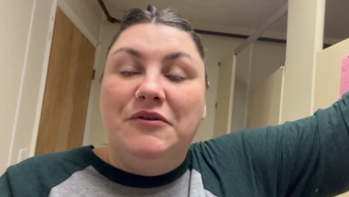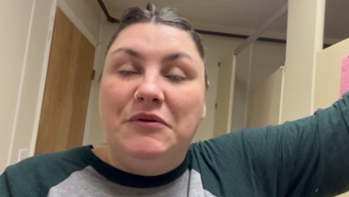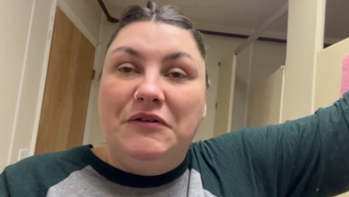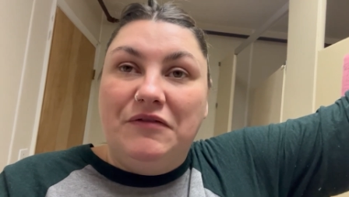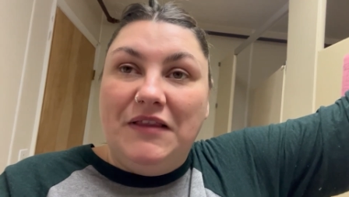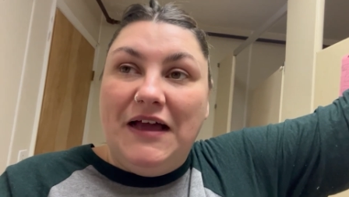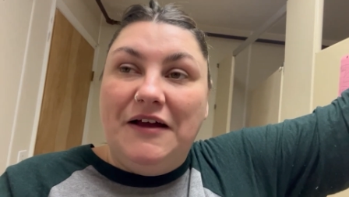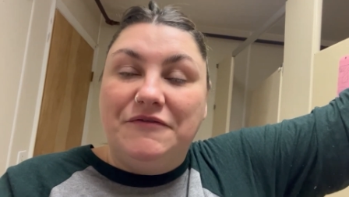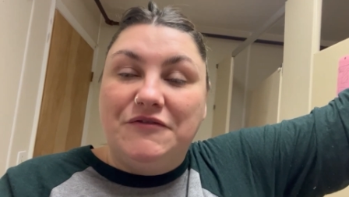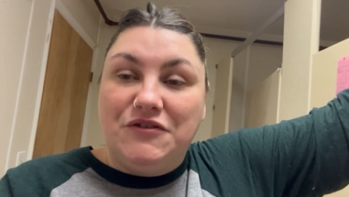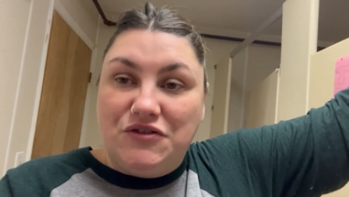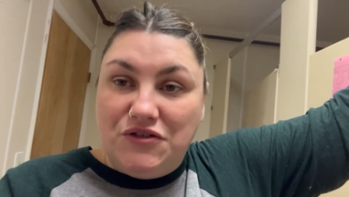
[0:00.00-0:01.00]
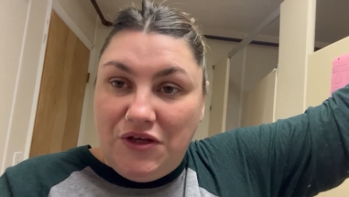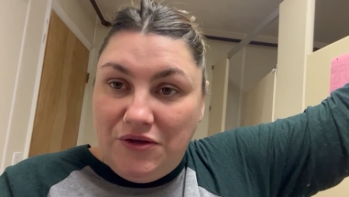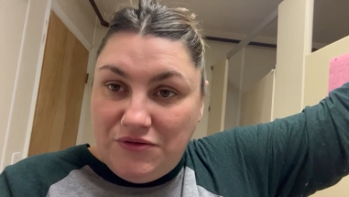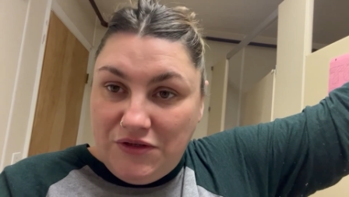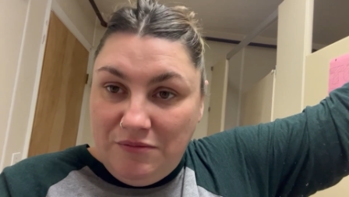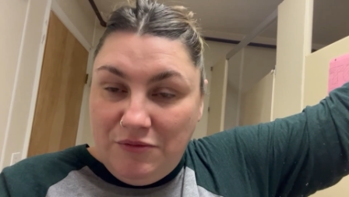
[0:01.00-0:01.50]
We've laughed so,
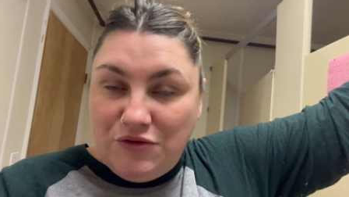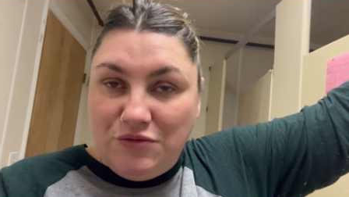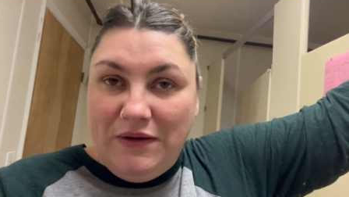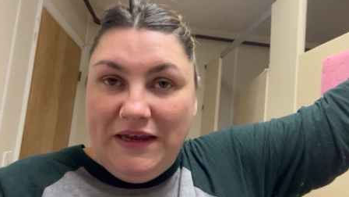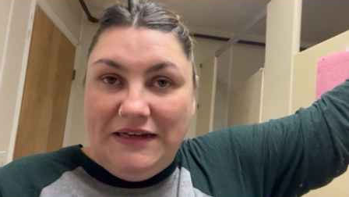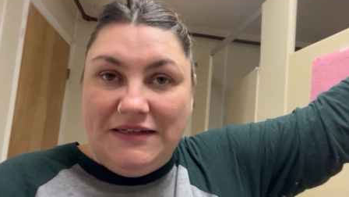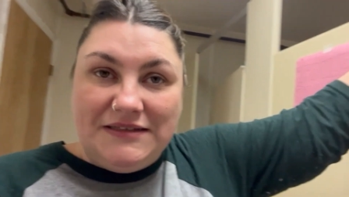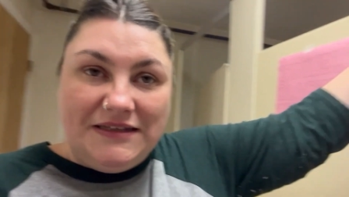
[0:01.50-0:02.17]
so much. Wayne is